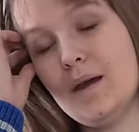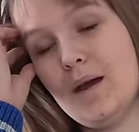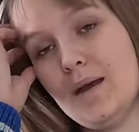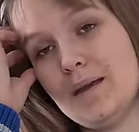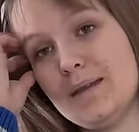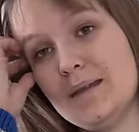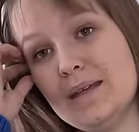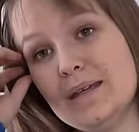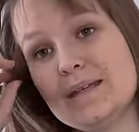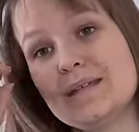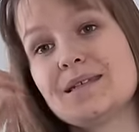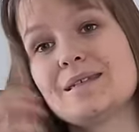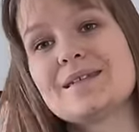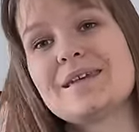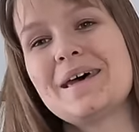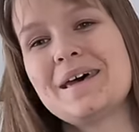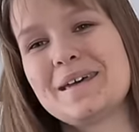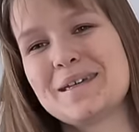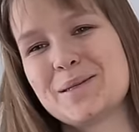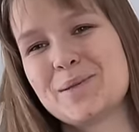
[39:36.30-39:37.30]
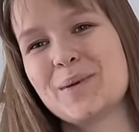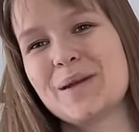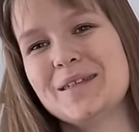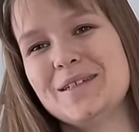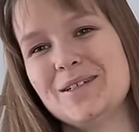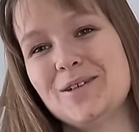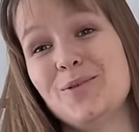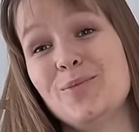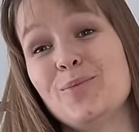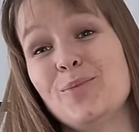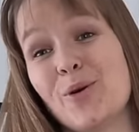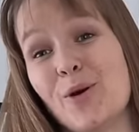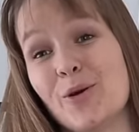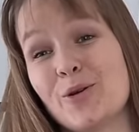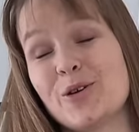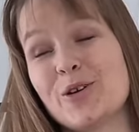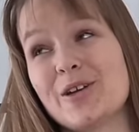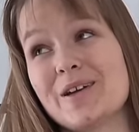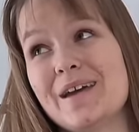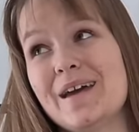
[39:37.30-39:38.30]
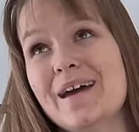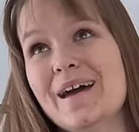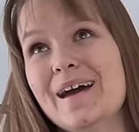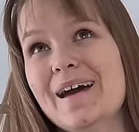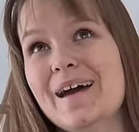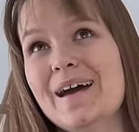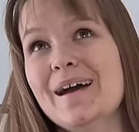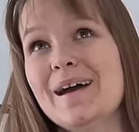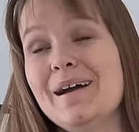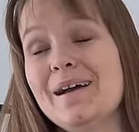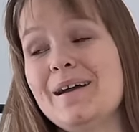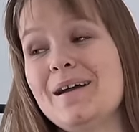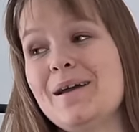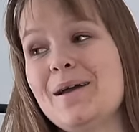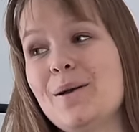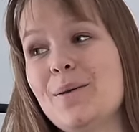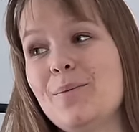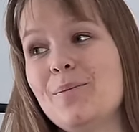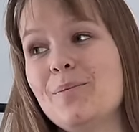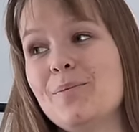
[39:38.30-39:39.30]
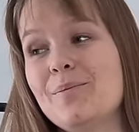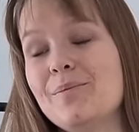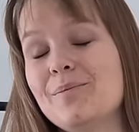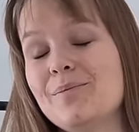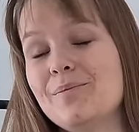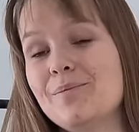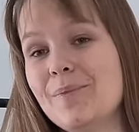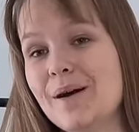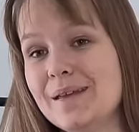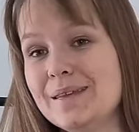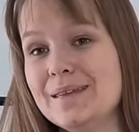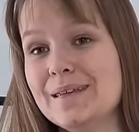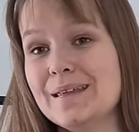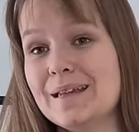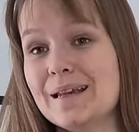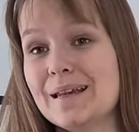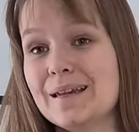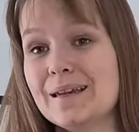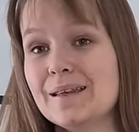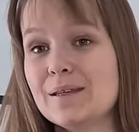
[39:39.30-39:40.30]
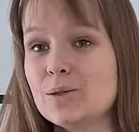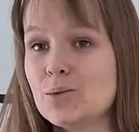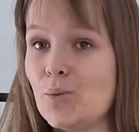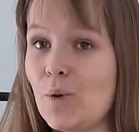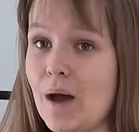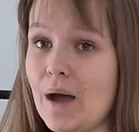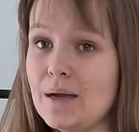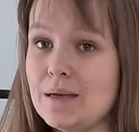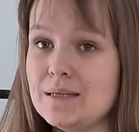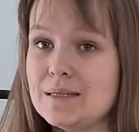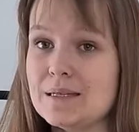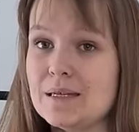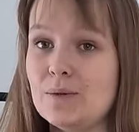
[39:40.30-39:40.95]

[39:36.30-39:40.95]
This sweater broke my needle twice.